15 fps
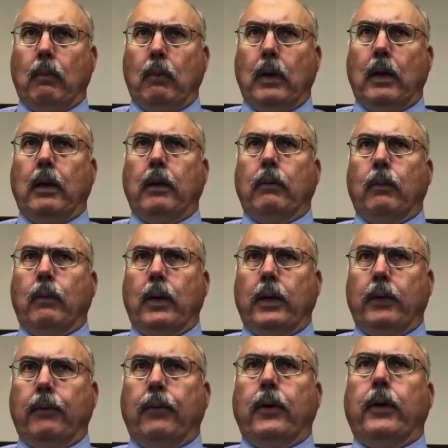uh, Juan
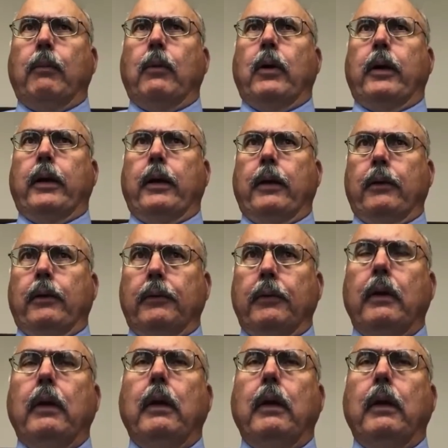Tafoya Marquez.